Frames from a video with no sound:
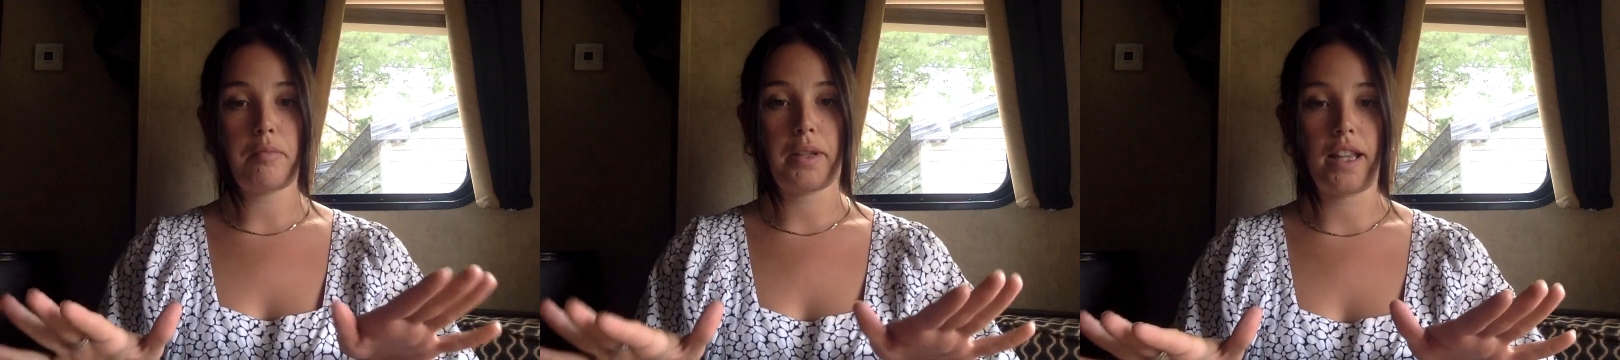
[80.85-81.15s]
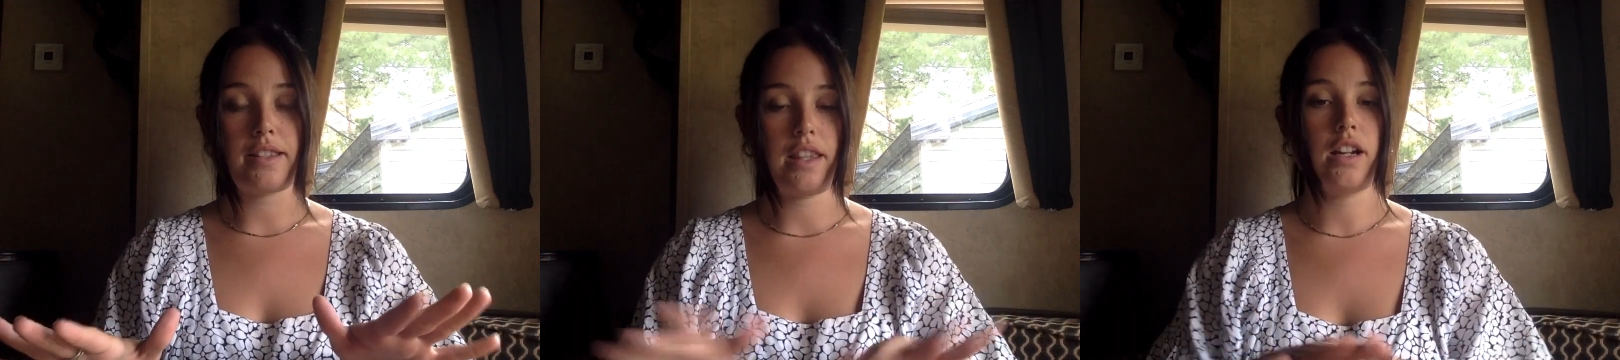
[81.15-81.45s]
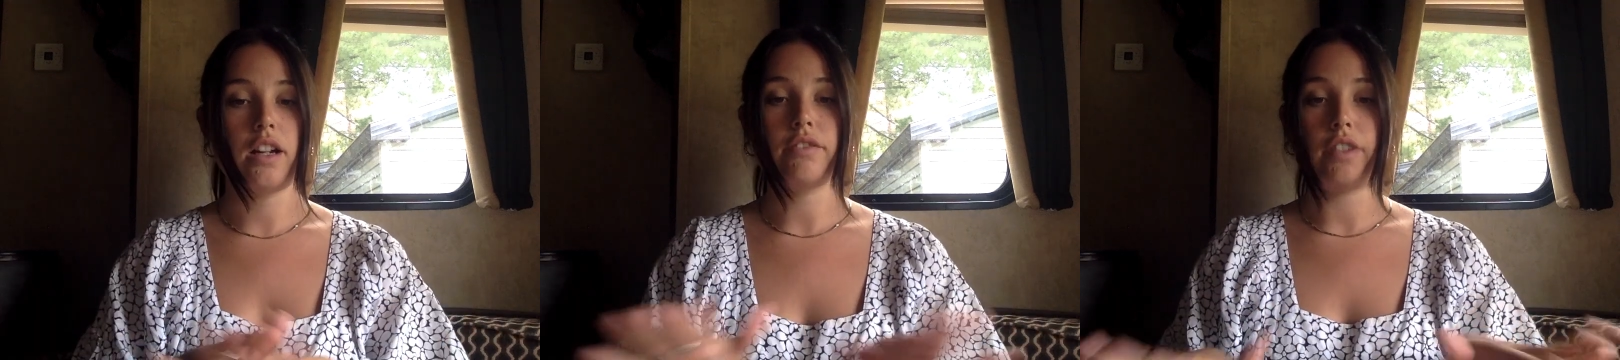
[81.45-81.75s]
But let's say
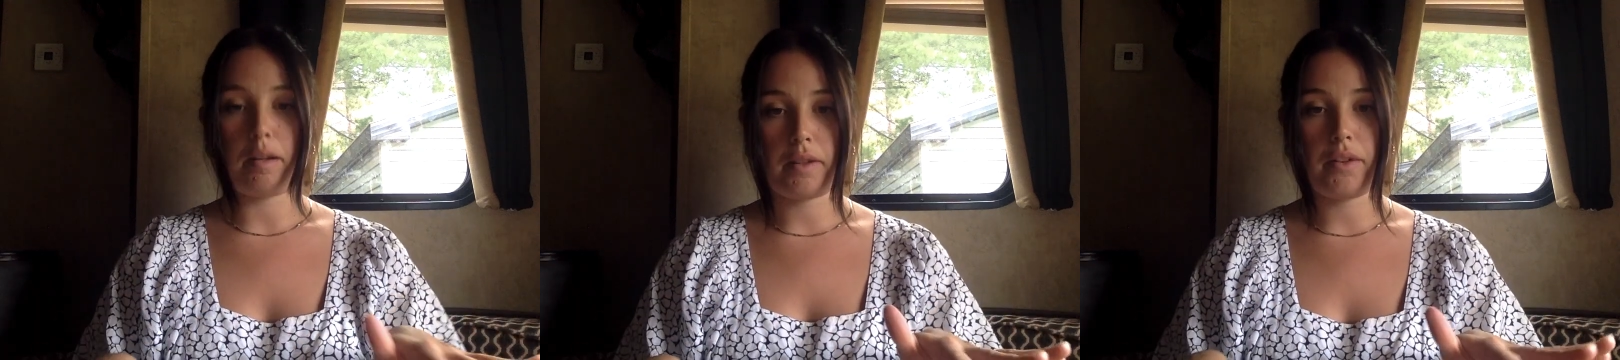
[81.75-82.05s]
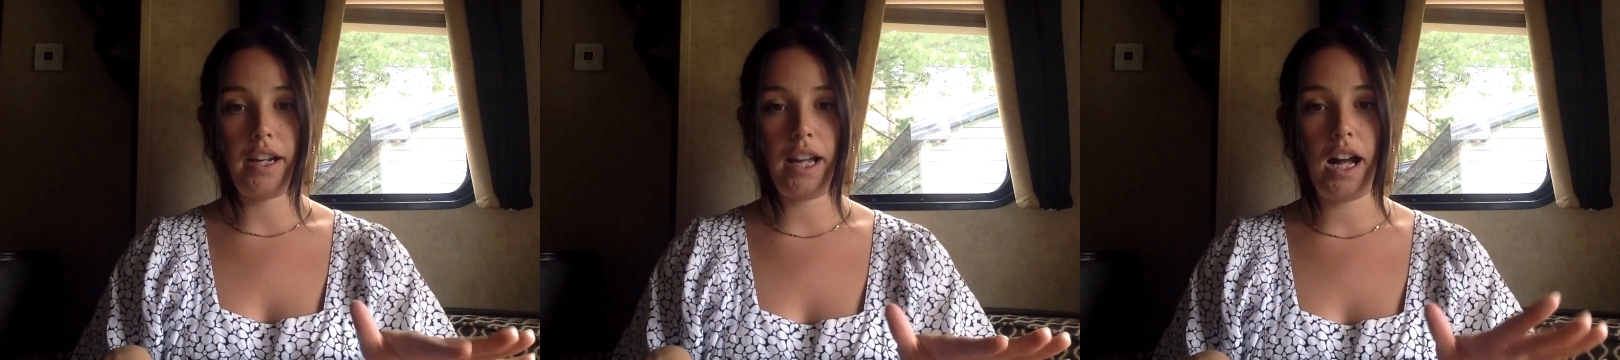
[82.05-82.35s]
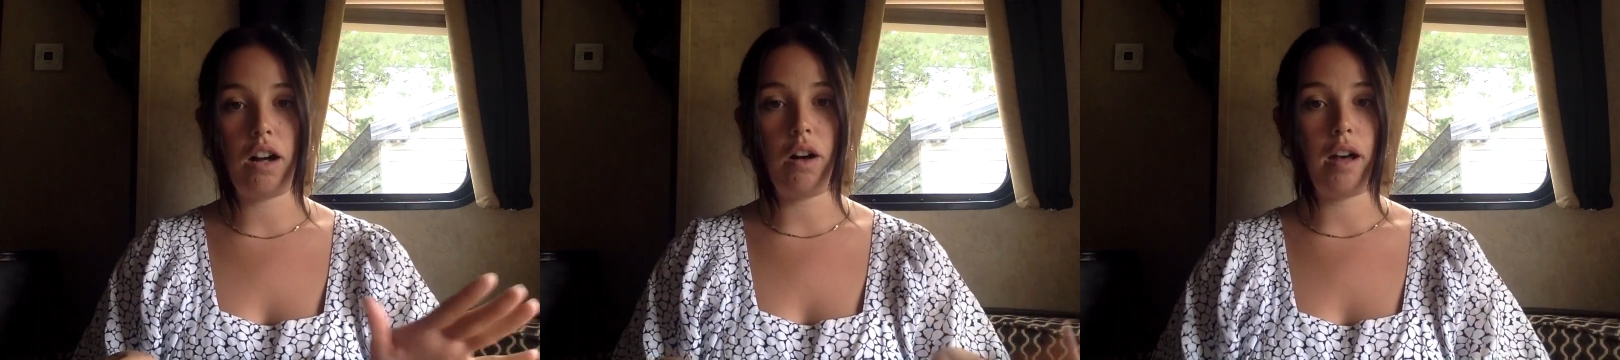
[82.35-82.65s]
they're in front of me right
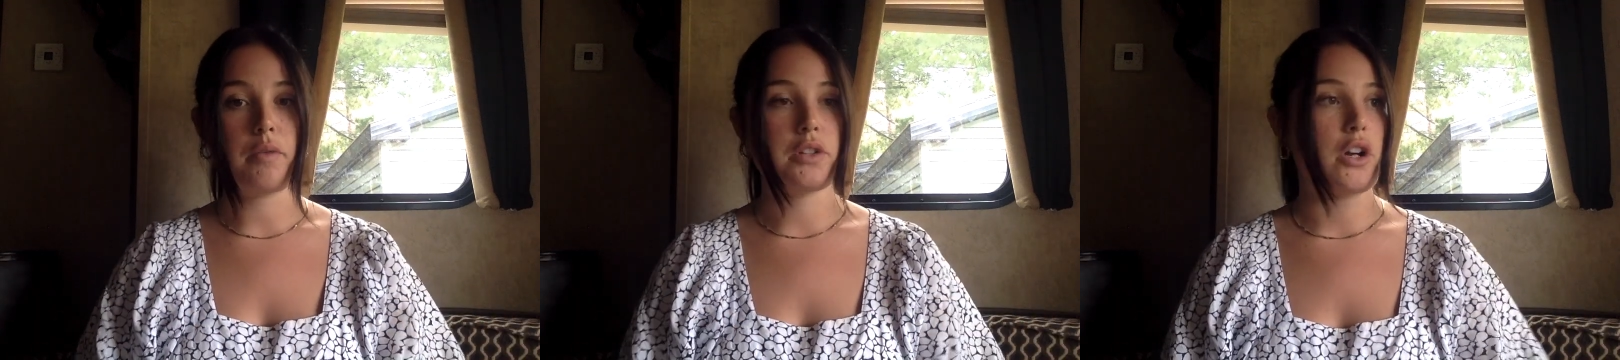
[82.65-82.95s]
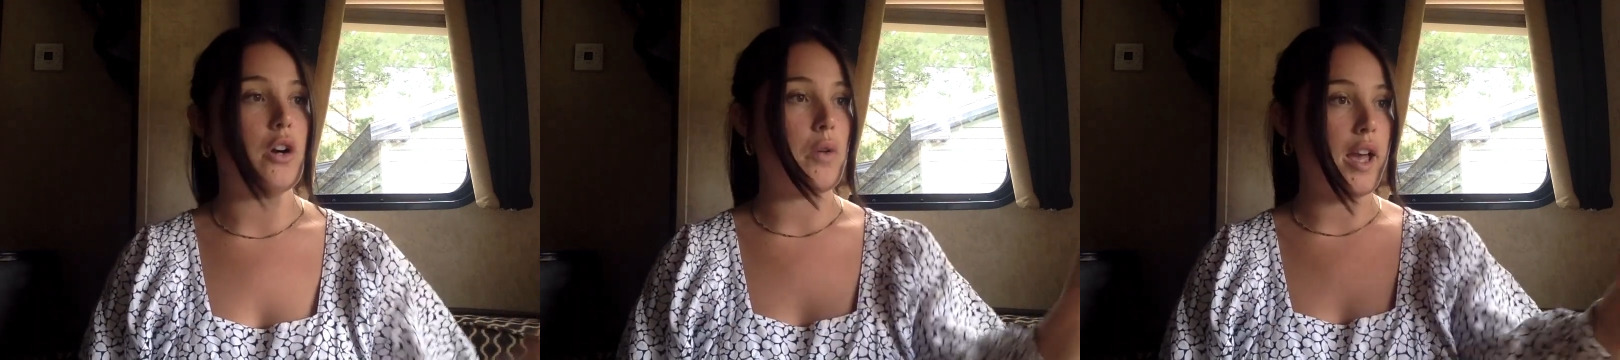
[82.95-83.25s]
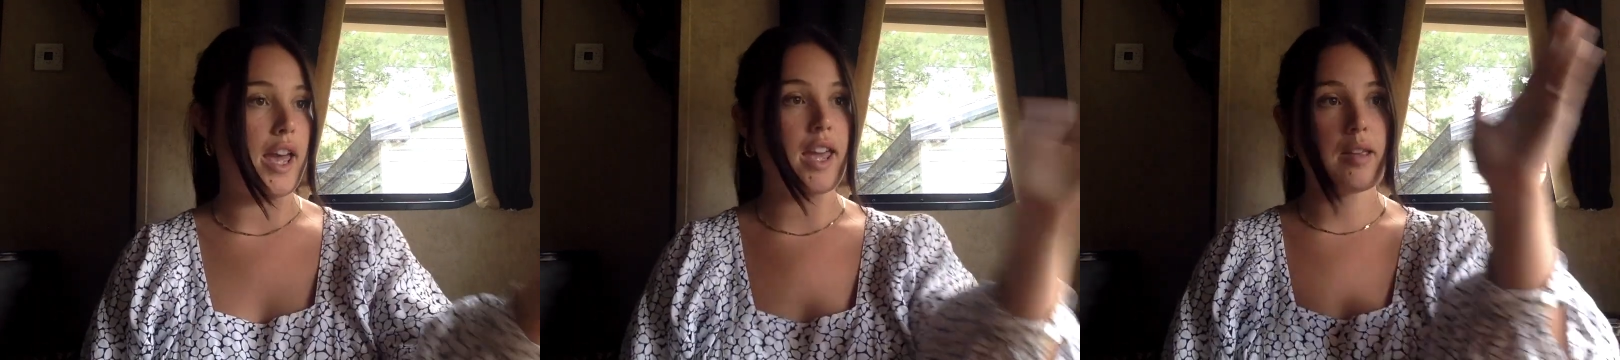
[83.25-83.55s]
now, I would go
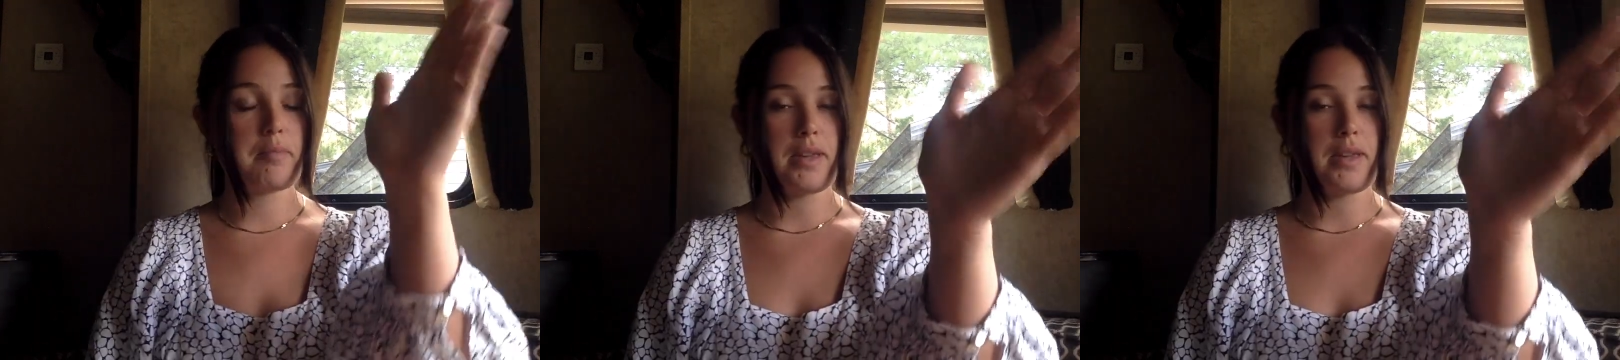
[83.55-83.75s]
A,